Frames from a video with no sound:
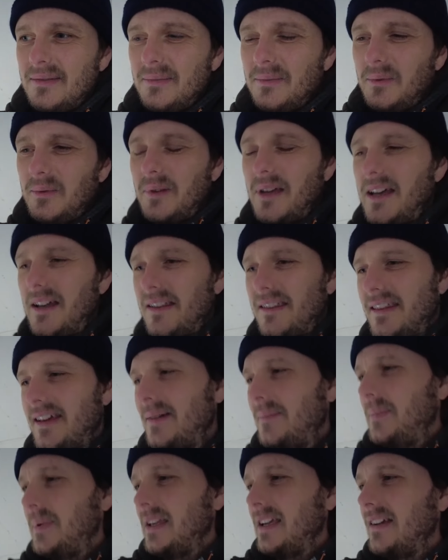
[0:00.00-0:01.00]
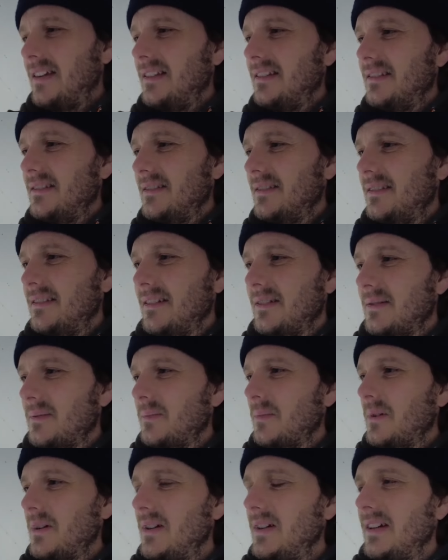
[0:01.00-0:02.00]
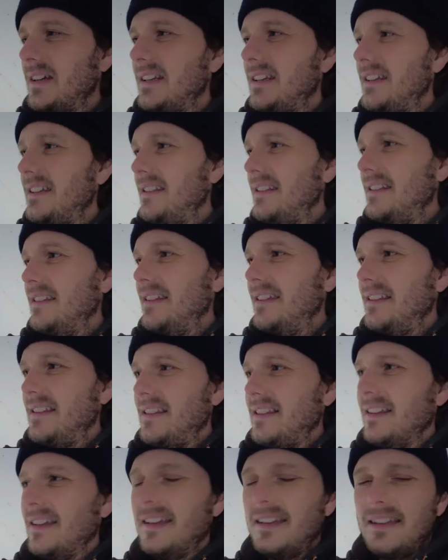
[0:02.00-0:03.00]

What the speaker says: well, that bit doesn't work, and then it. Do